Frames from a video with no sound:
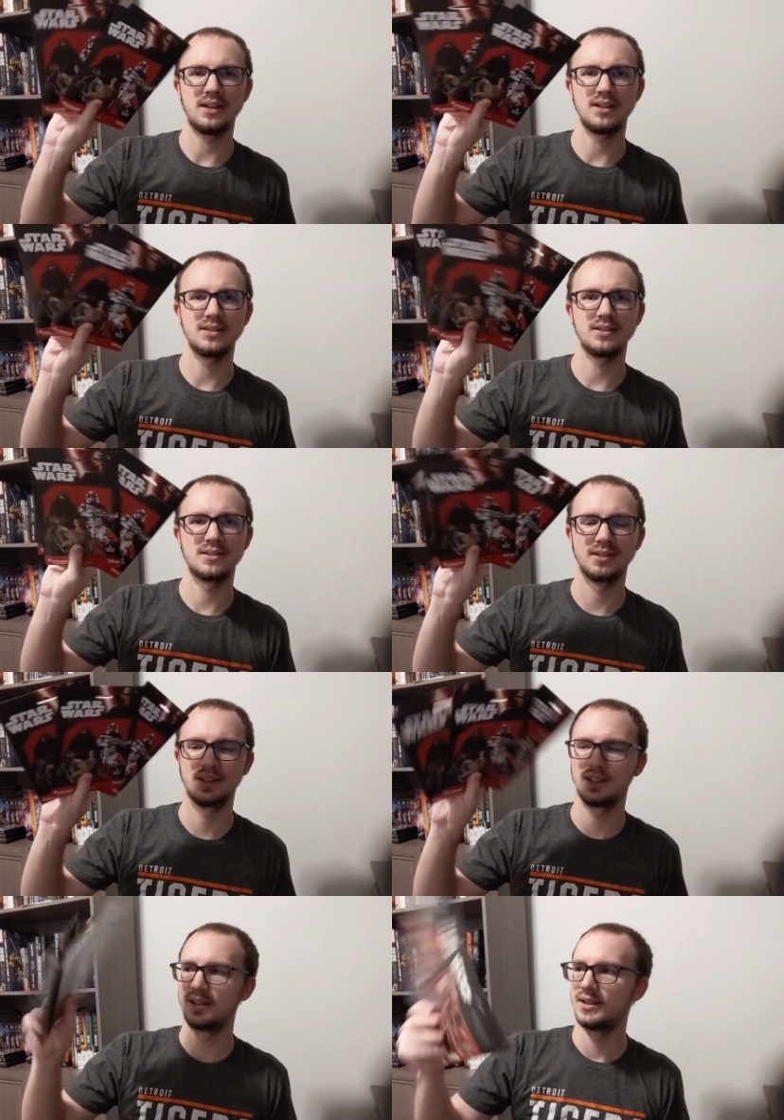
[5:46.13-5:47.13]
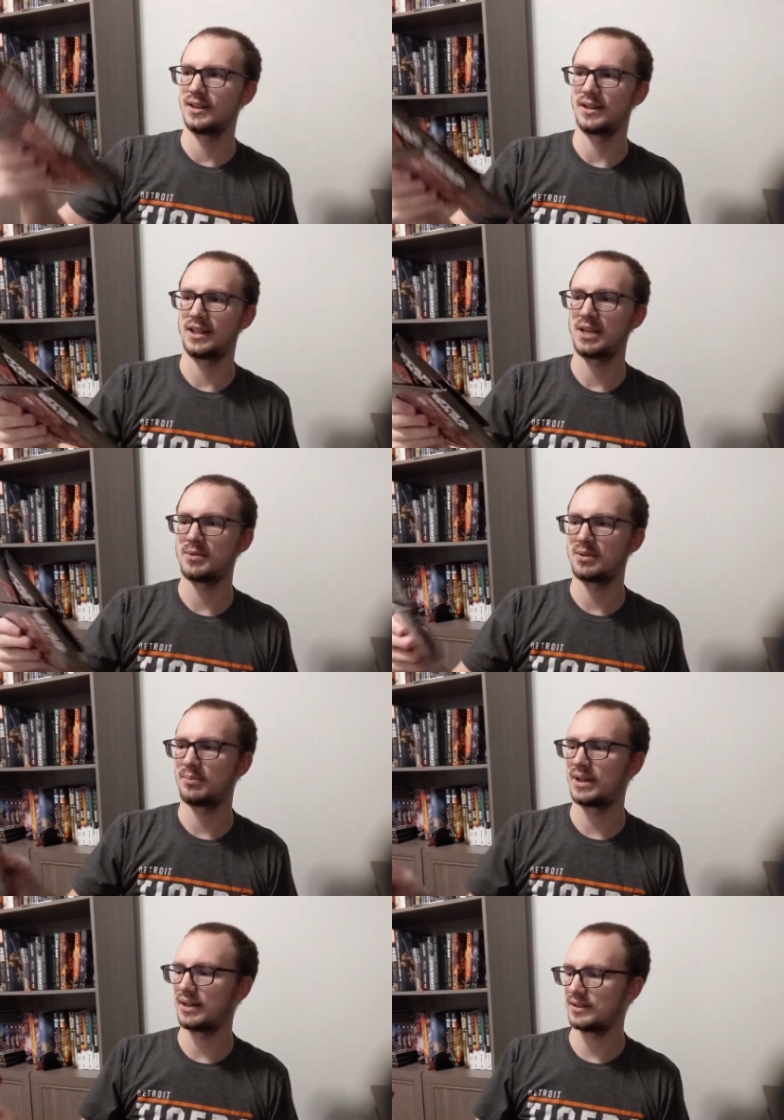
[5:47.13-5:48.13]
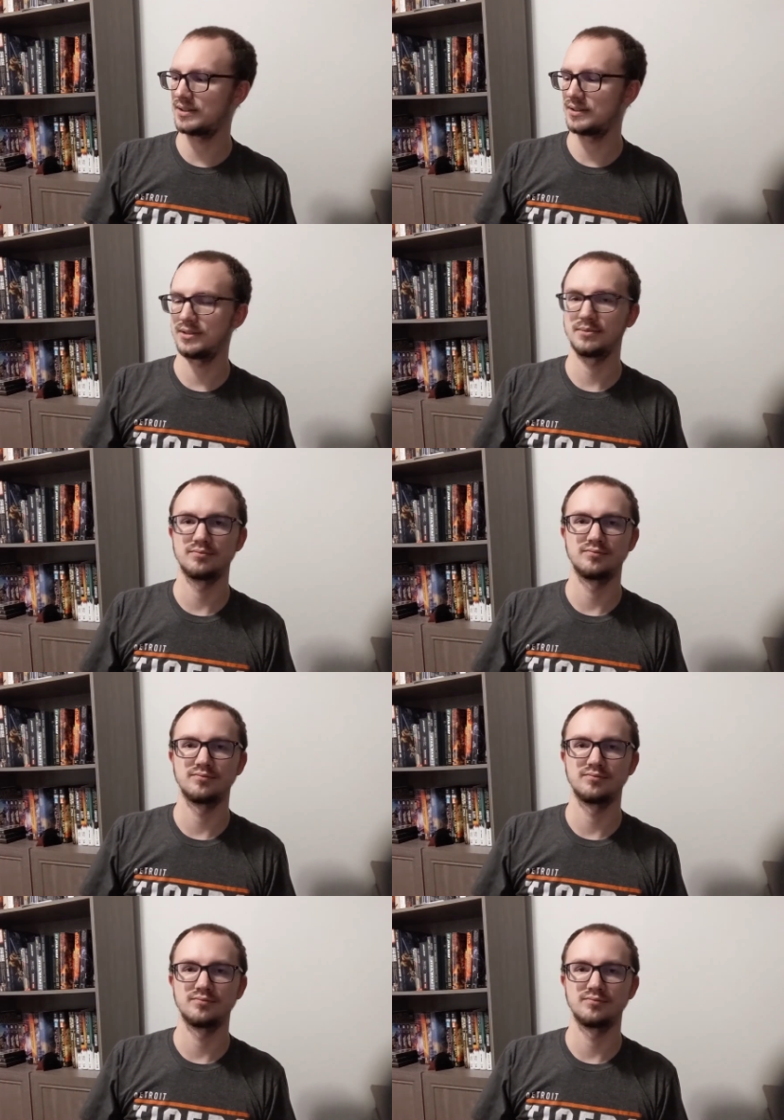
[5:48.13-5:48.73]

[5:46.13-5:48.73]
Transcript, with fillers: heads uh, that came in the box.